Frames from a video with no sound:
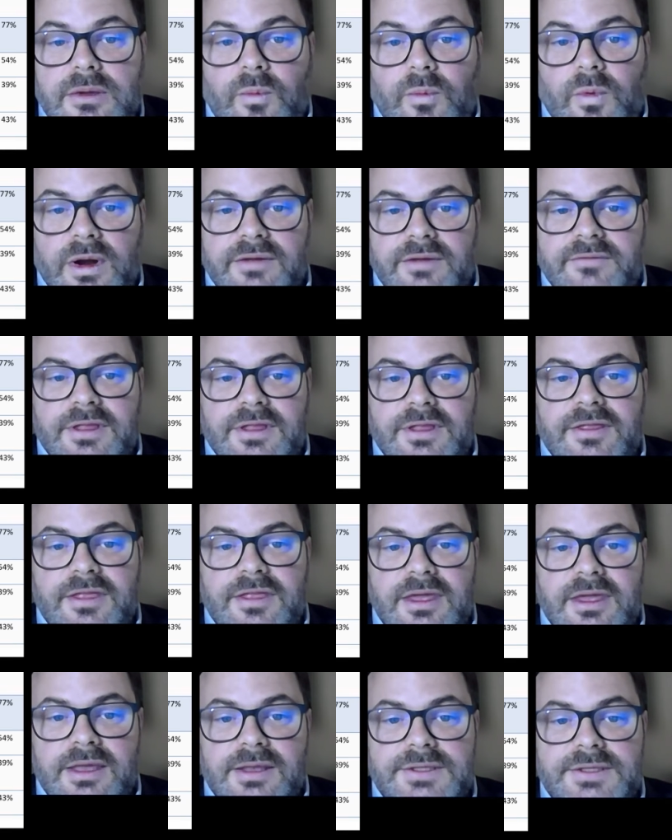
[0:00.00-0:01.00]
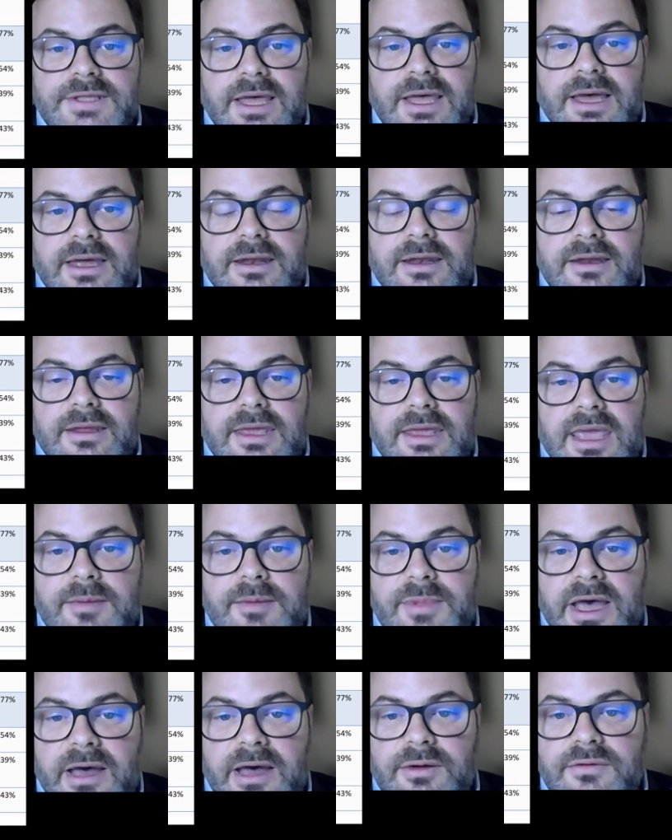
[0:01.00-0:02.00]
one of the things that
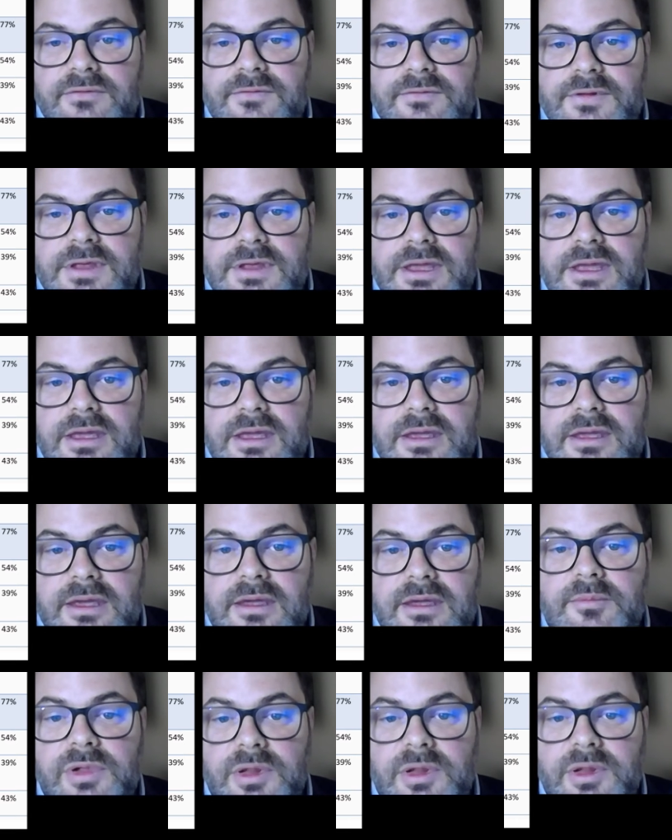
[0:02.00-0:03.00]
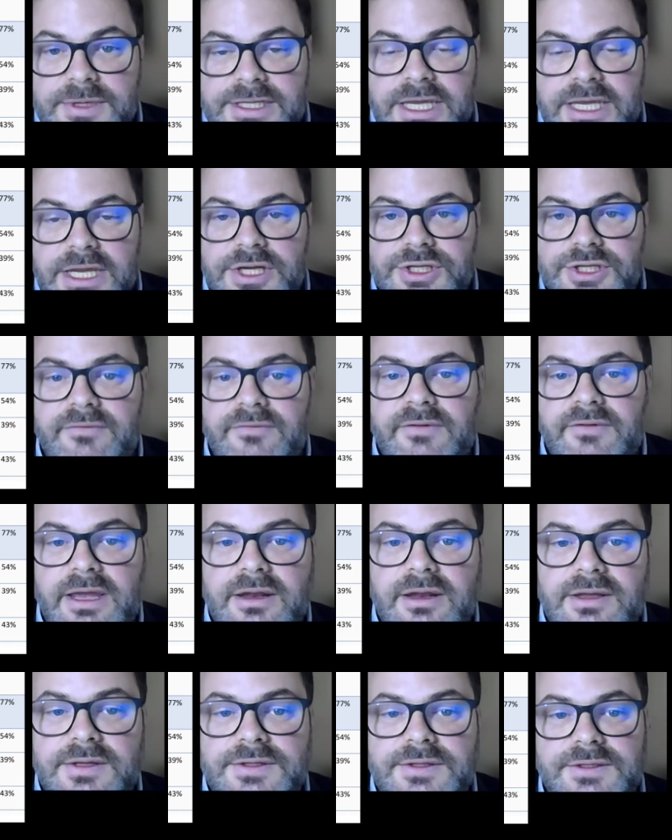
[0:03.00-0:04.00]
came out of the implementation of
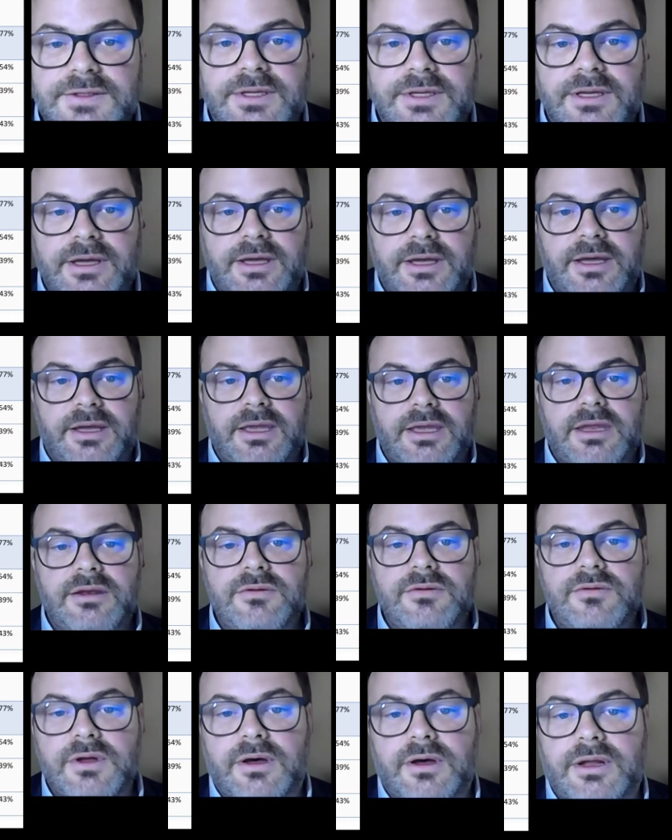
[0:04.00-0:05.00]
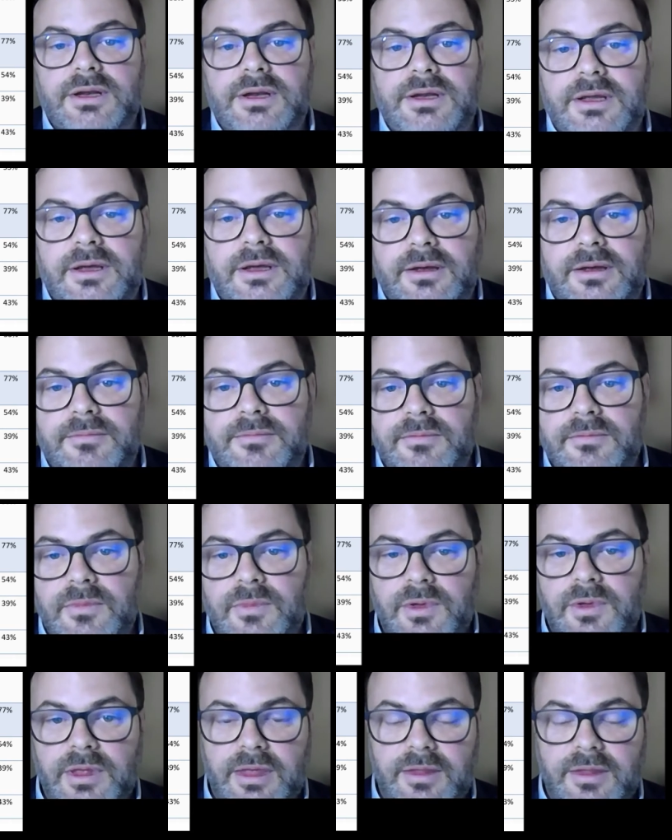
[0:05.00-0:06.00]
IDIS in Uganda,
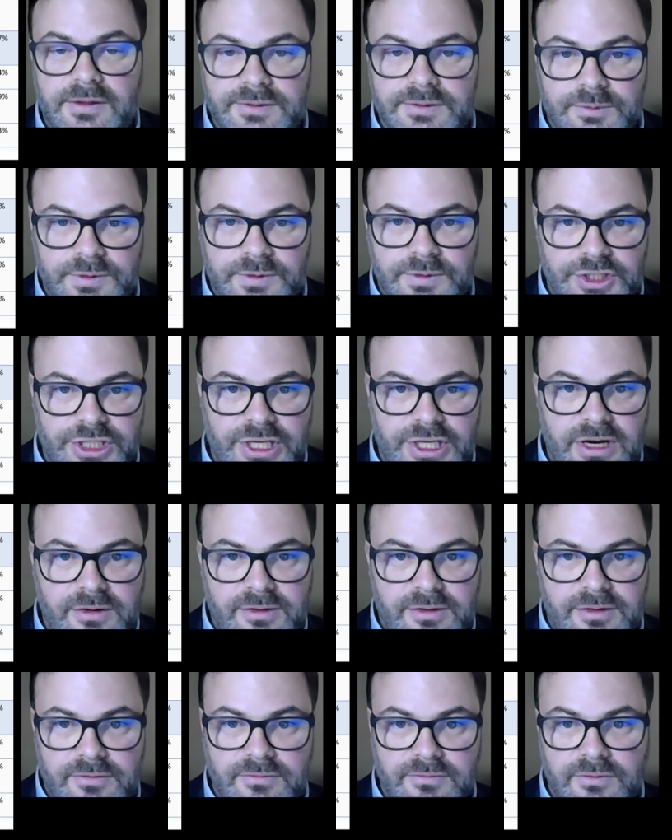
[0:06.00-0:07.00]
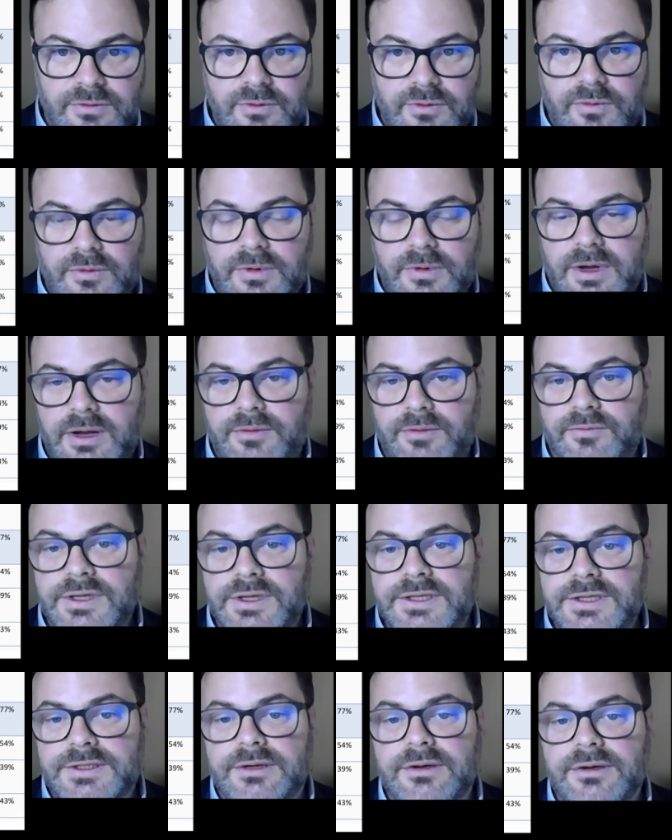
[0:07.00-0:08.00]
and this was shared through a
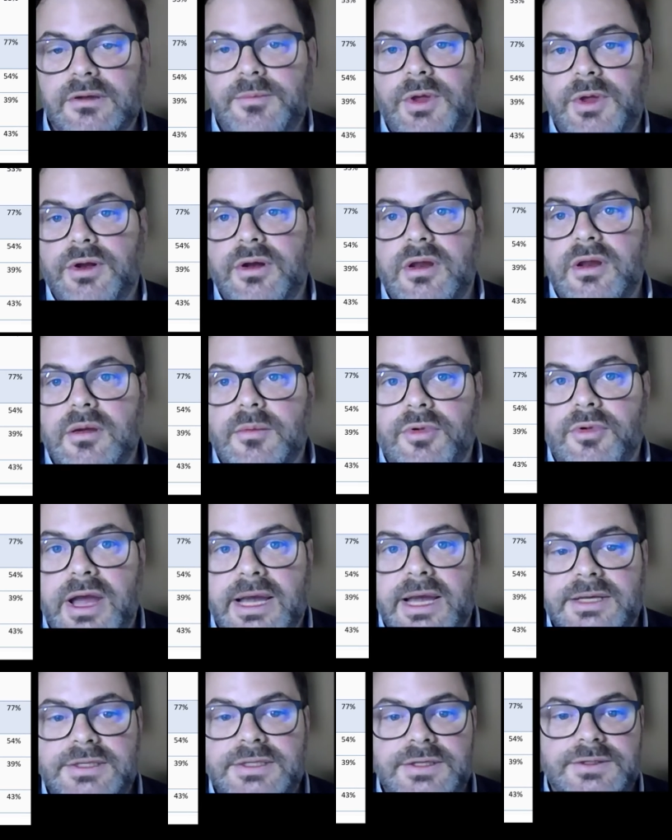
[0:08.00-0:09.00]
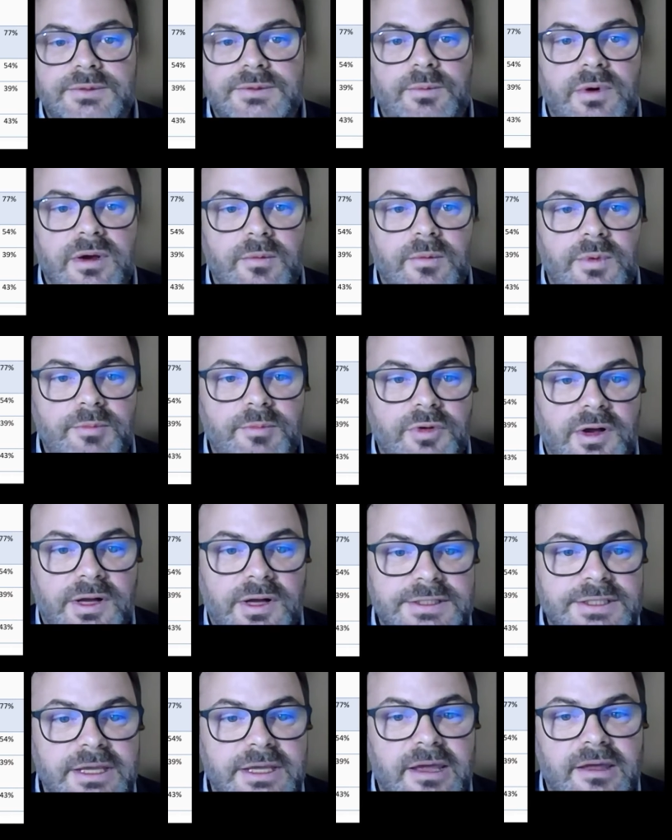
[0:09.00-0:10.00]
recent community of practice where we
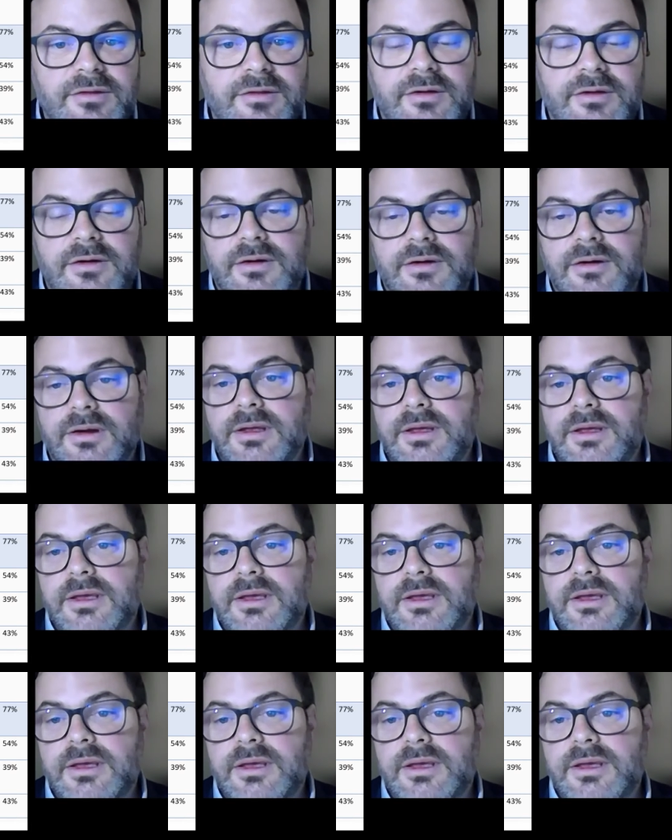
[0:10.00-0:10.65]
brought together